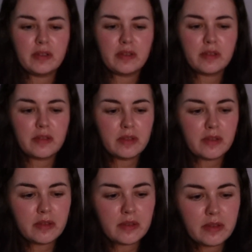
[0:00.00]
So
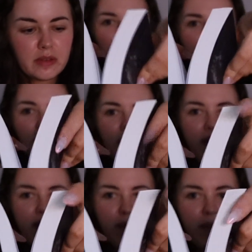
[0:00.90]
I've read
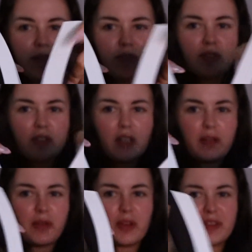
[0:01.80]
this much, and
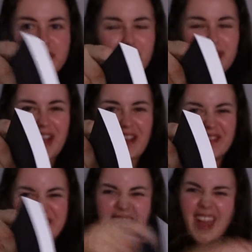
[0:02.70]
I've got this much
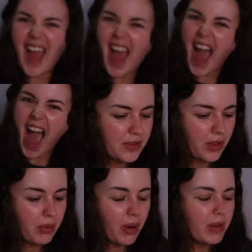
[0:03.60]
left. So I'll
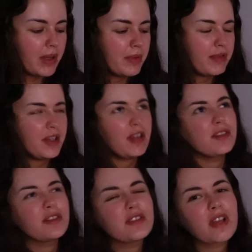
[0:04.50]
probably be
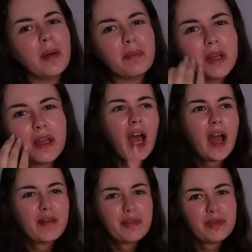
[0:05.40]
finished come like
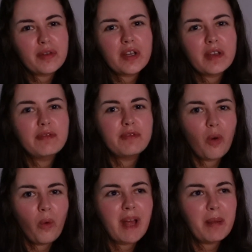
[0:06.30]
3:30,
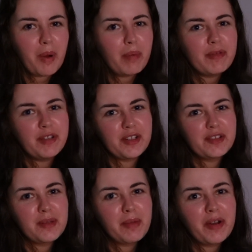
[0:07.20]
4. I'll probably finish
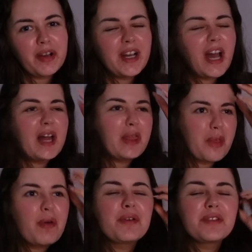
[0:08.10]
the book. I
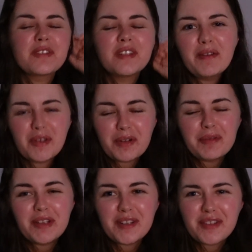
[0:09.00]
thought I was going to
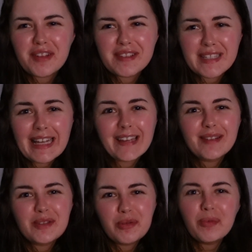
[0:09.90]
finish this at like
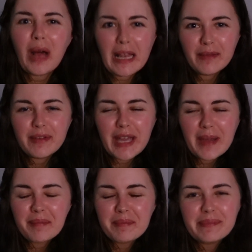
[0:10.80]
12
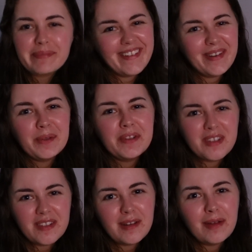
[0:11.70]
a.m. Who's the
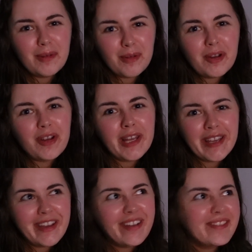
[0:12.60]
Delulu girlie
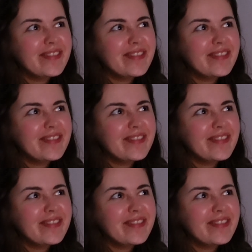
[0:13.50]
here?